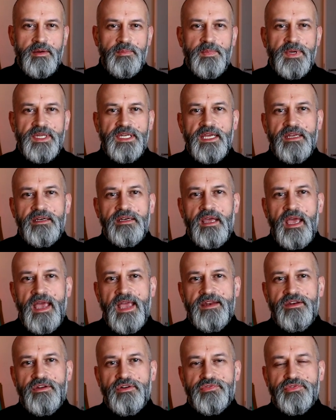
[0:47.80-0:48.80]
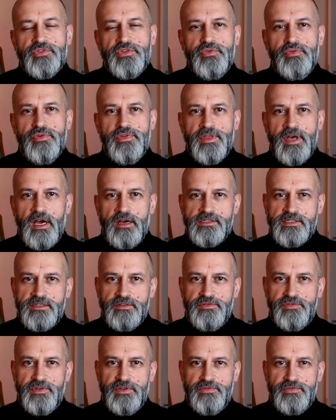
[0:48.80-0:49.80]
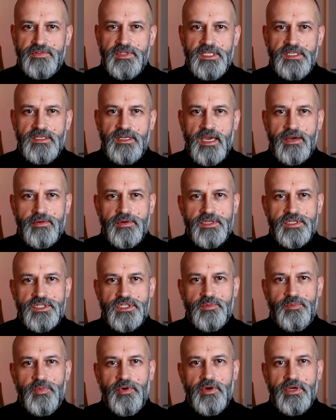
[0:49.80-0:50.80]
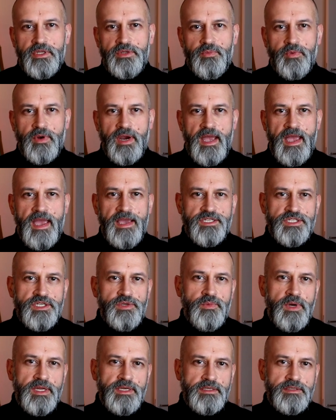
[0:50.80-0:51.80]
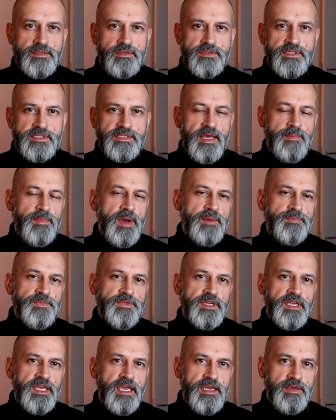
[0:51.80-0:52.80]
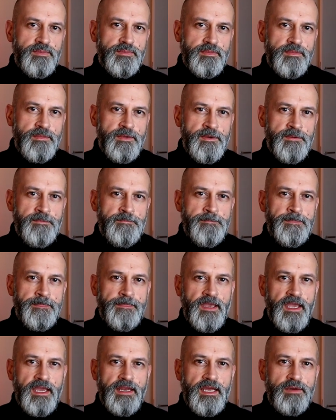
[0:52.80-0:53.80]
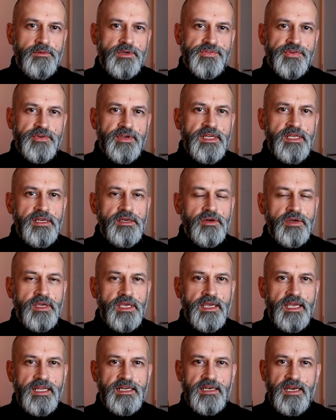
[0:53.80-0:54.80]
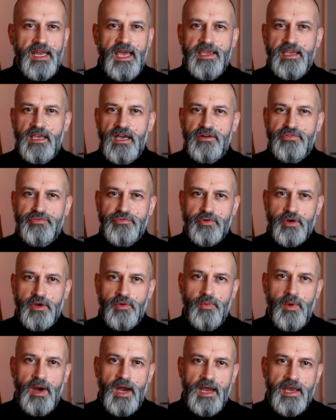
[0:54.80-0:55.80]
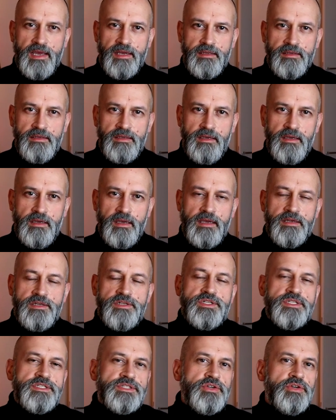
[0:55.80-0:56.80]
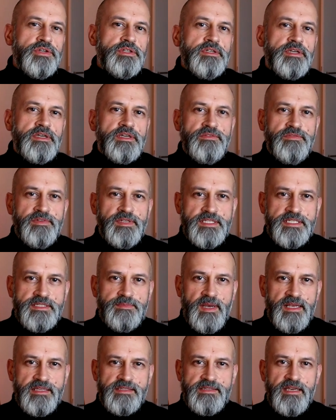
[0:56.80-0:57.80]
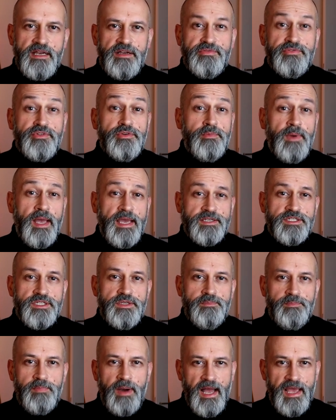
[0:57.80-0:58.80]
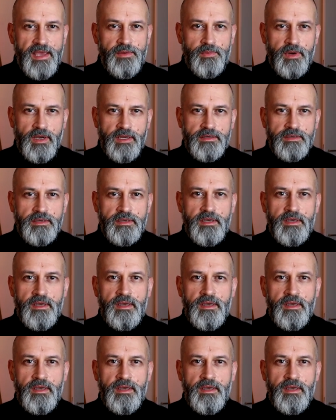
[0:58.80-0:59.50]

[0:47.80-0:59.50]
But then, end of 2015, I reached a point where I actually wanted to step up the game. And I was already looking at Leica for a while, and just couldn't convince myself to actually buy one.